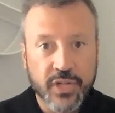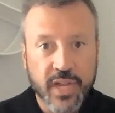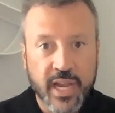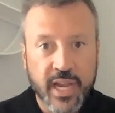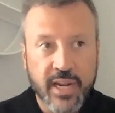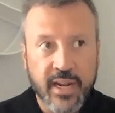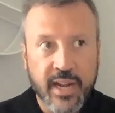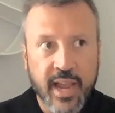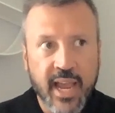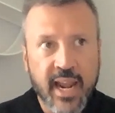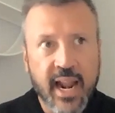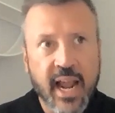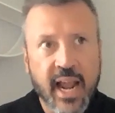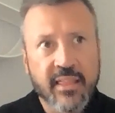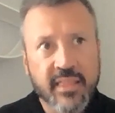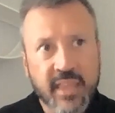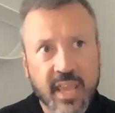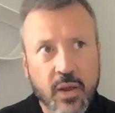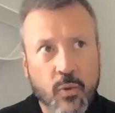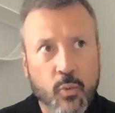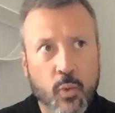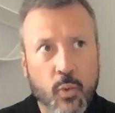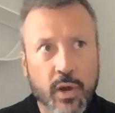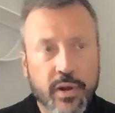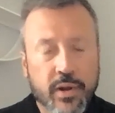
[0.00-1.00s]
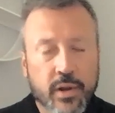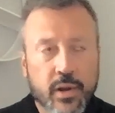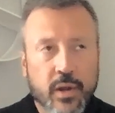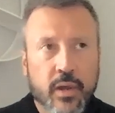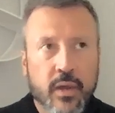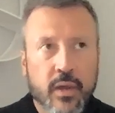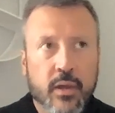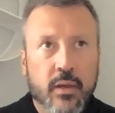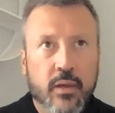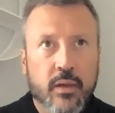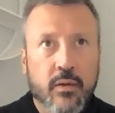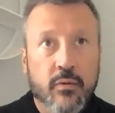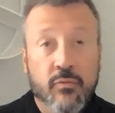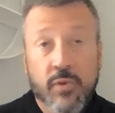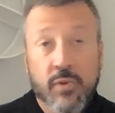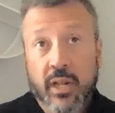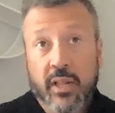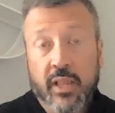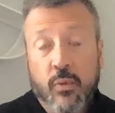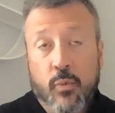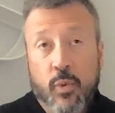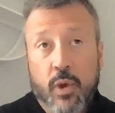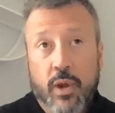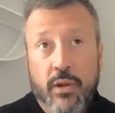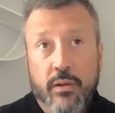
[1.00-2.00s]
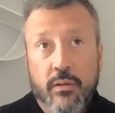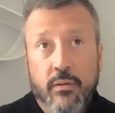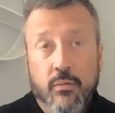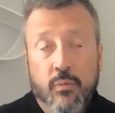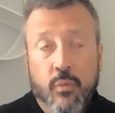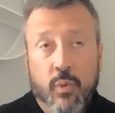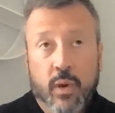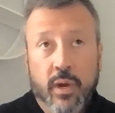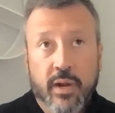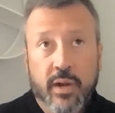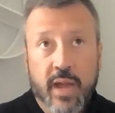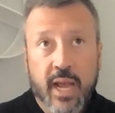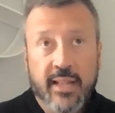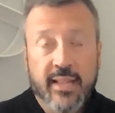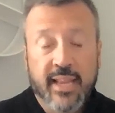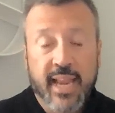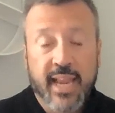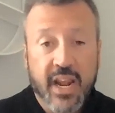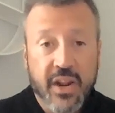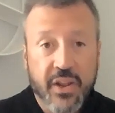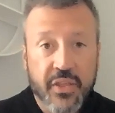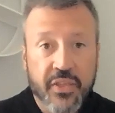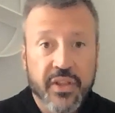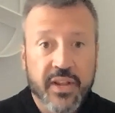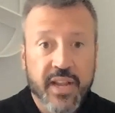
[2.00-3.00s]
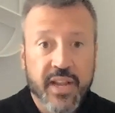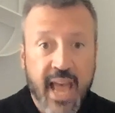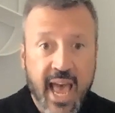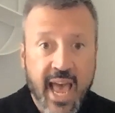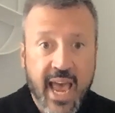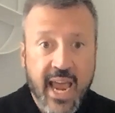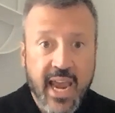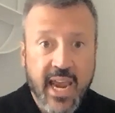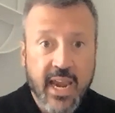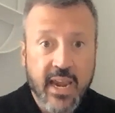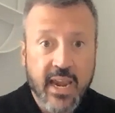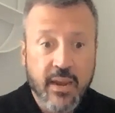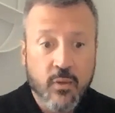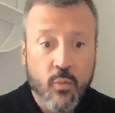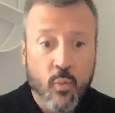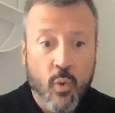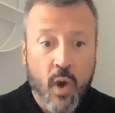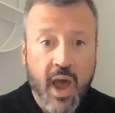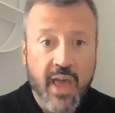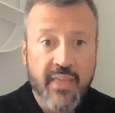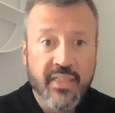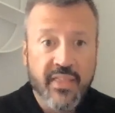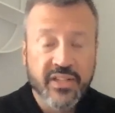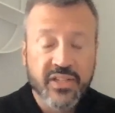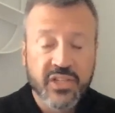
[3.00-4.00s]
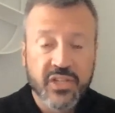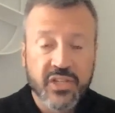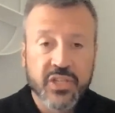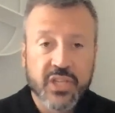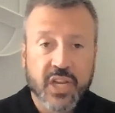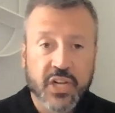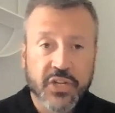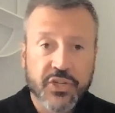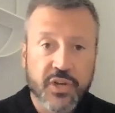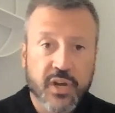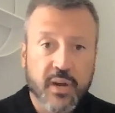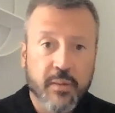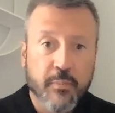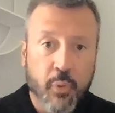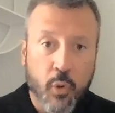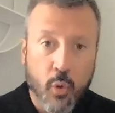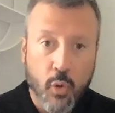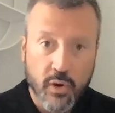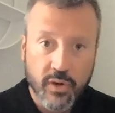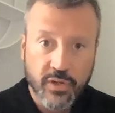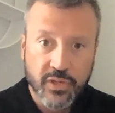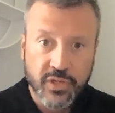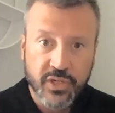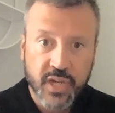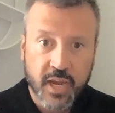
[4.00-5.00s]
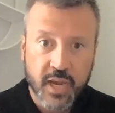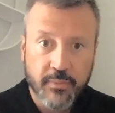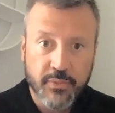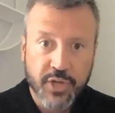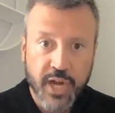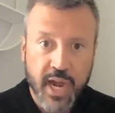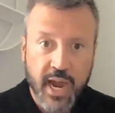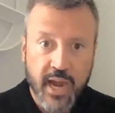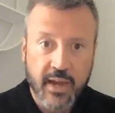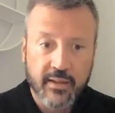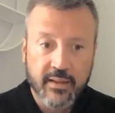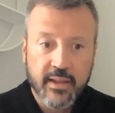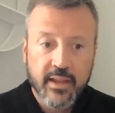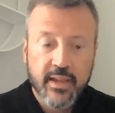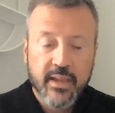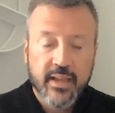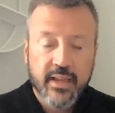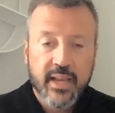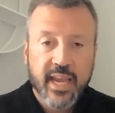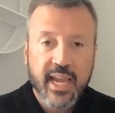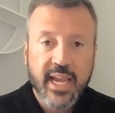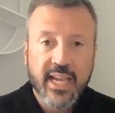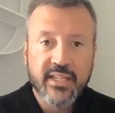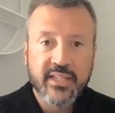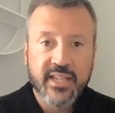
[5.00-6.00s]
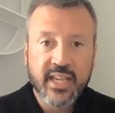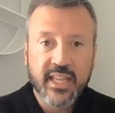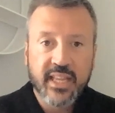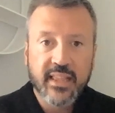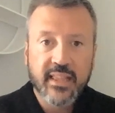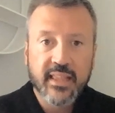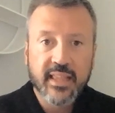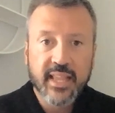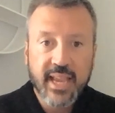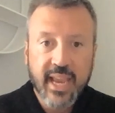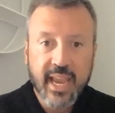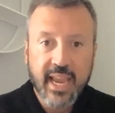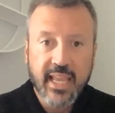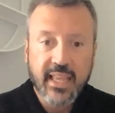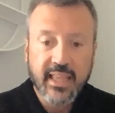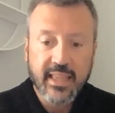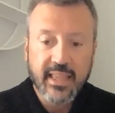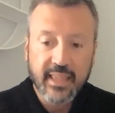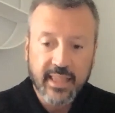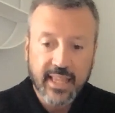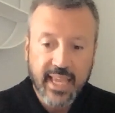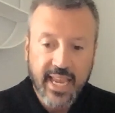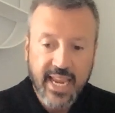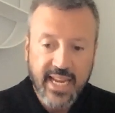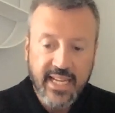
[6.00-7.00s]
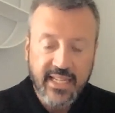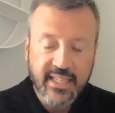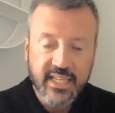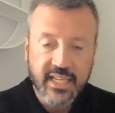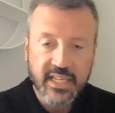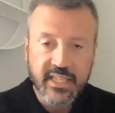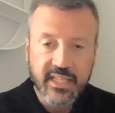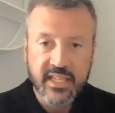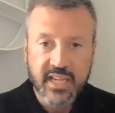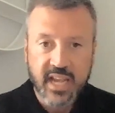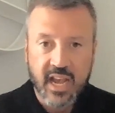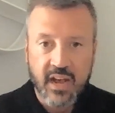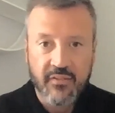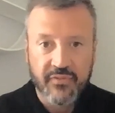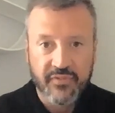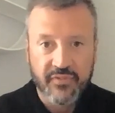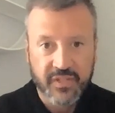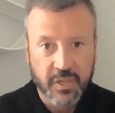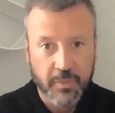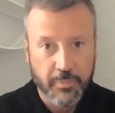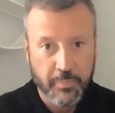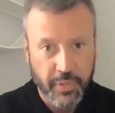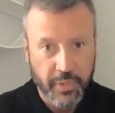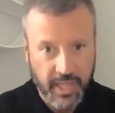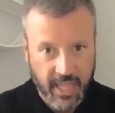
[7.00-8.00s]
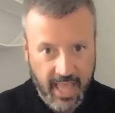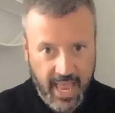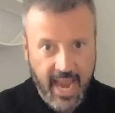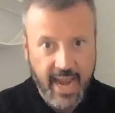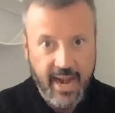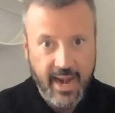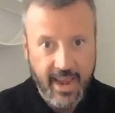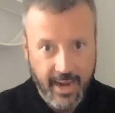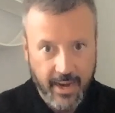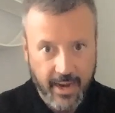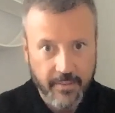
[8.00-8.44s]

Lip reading: And I think what at the end of the day, why this is such an important subject is it leads itself to planning.